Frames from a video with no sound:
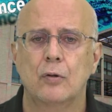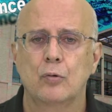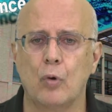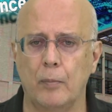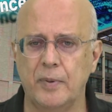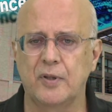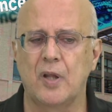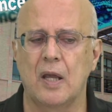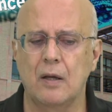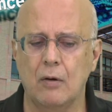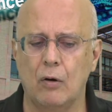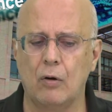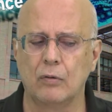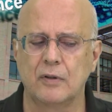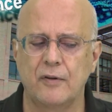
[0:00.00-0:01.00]
to obtain
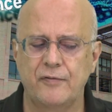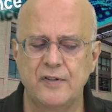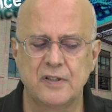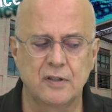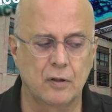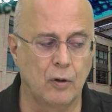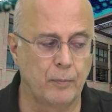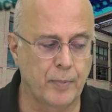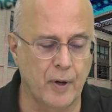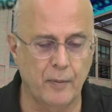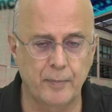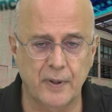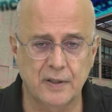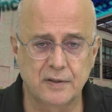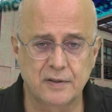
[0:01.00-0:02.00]
all the physical
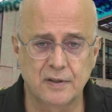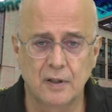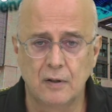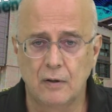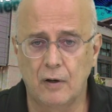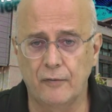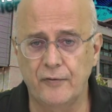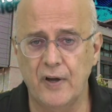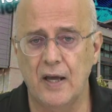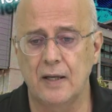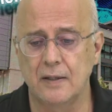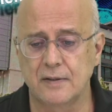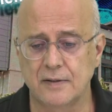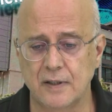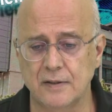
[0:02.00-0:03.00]
properties of
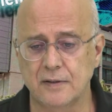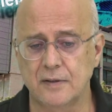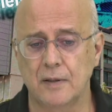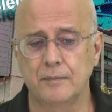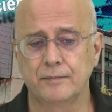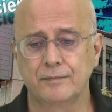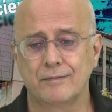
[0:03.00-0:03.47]
any system?